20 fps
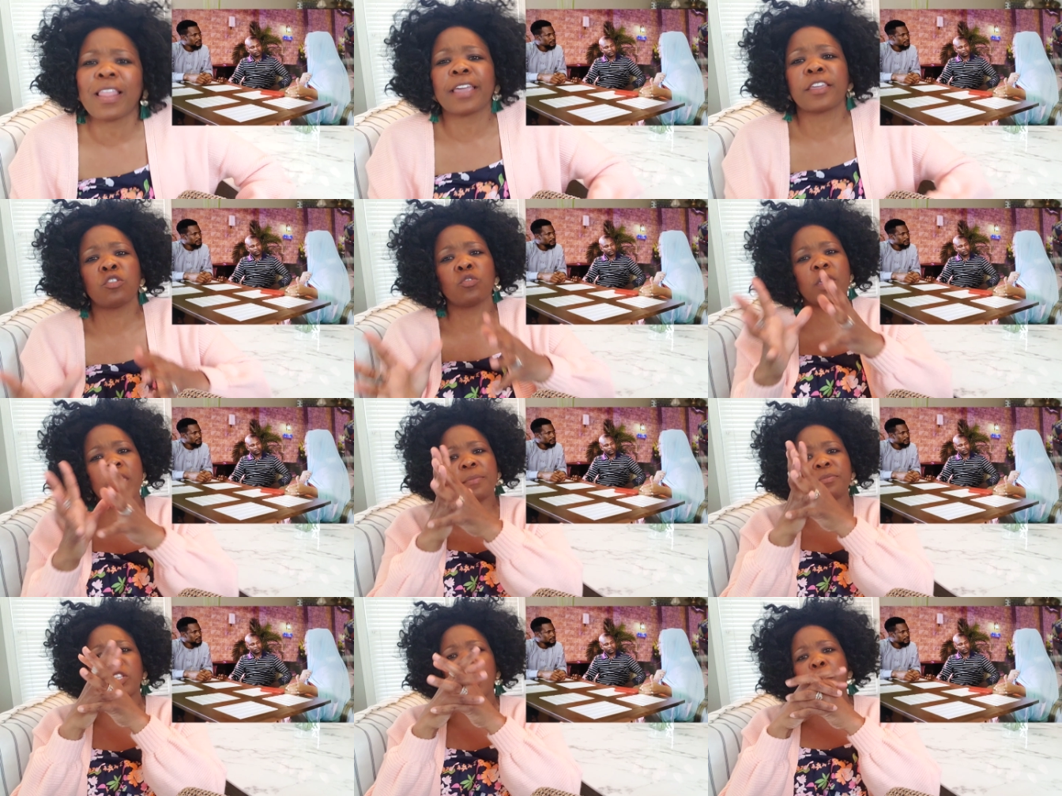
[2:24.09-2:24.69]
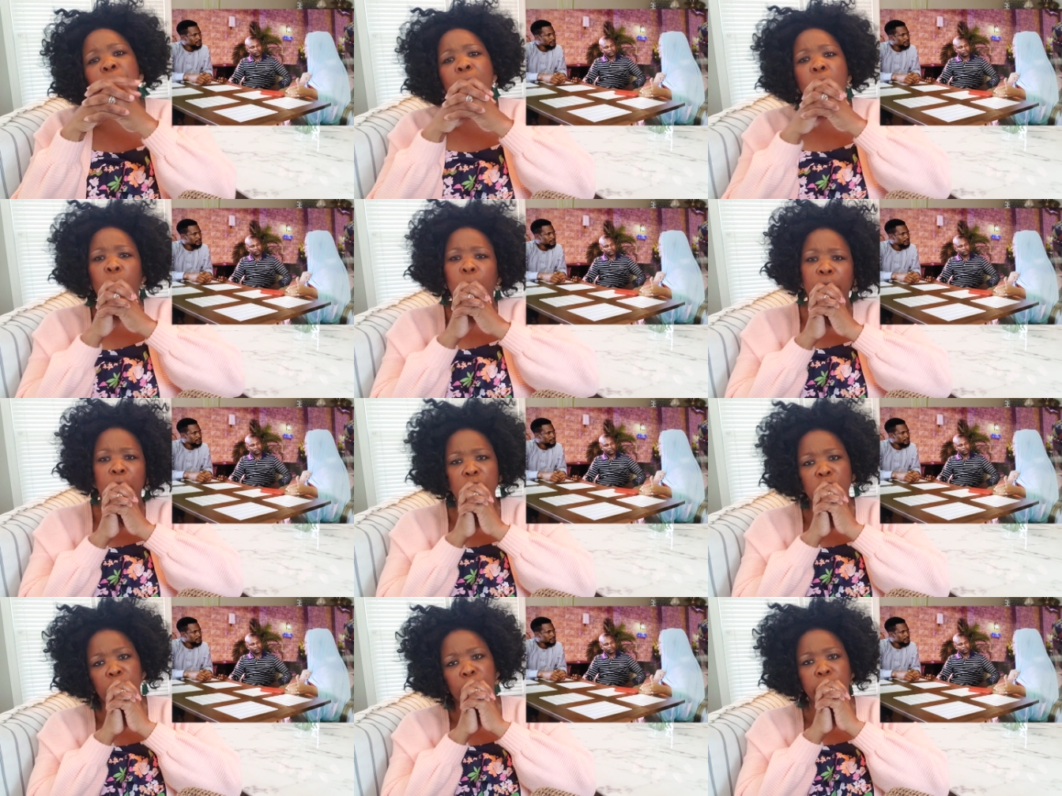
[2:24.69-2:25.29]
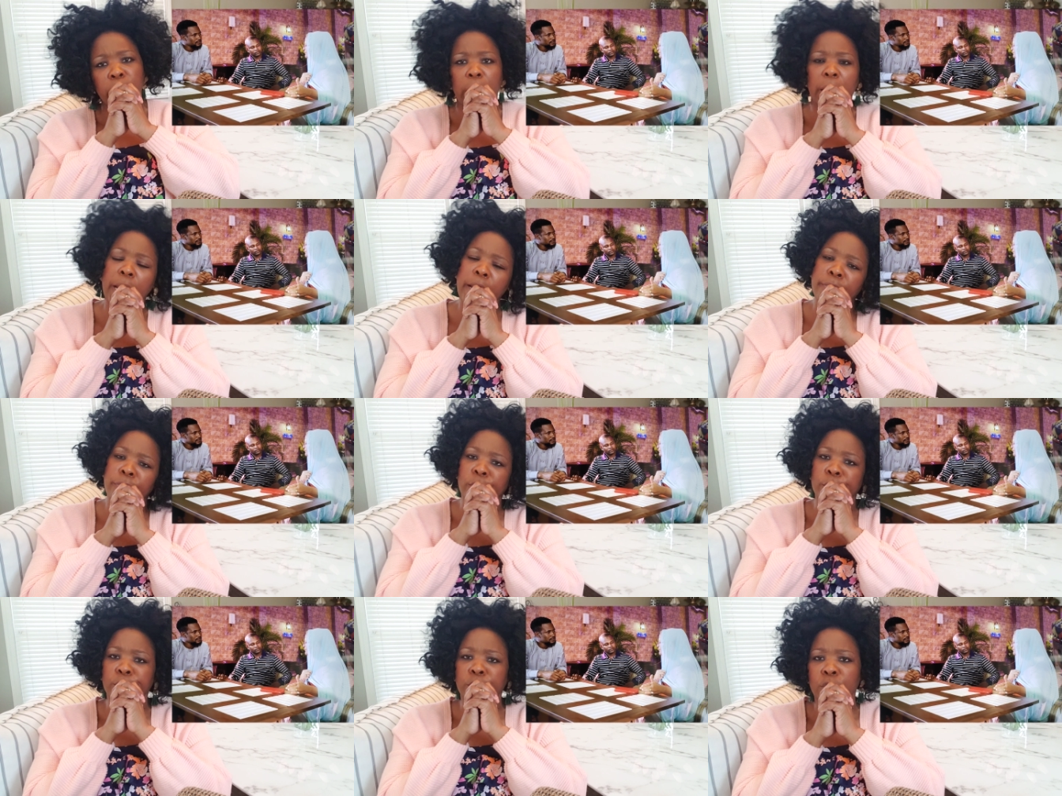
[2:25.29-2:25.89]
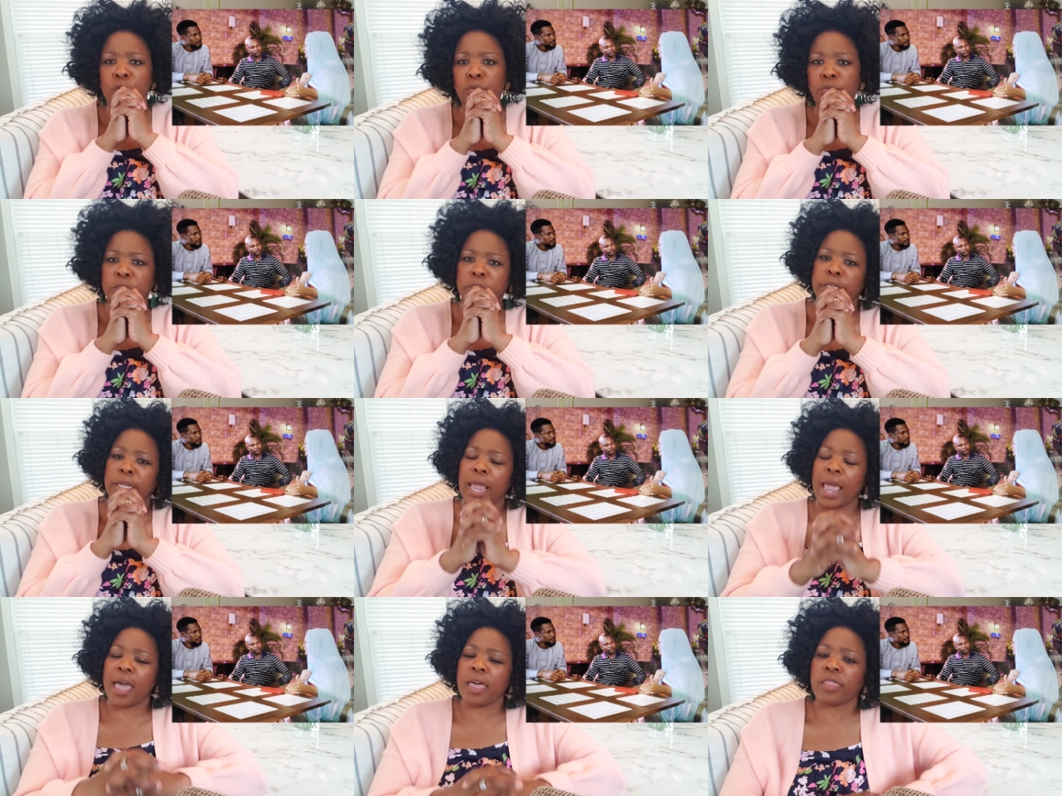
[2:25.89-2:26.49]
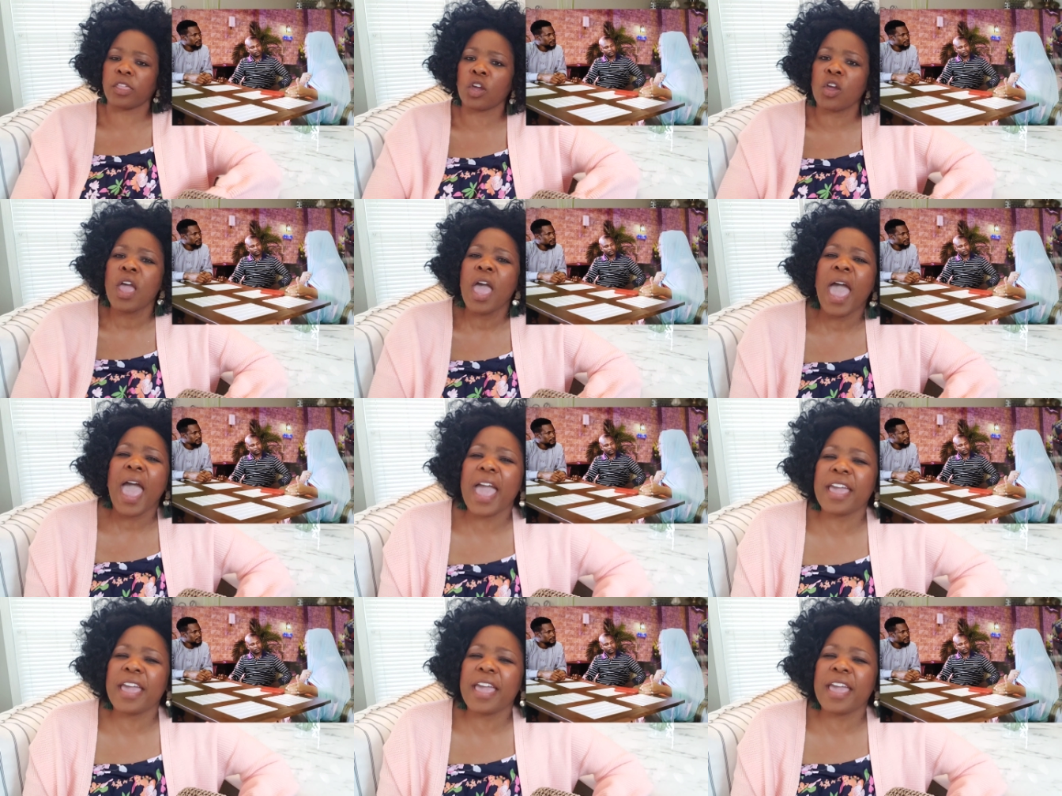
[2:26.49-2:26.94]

Like you keep talking about, we're going to blend the two together,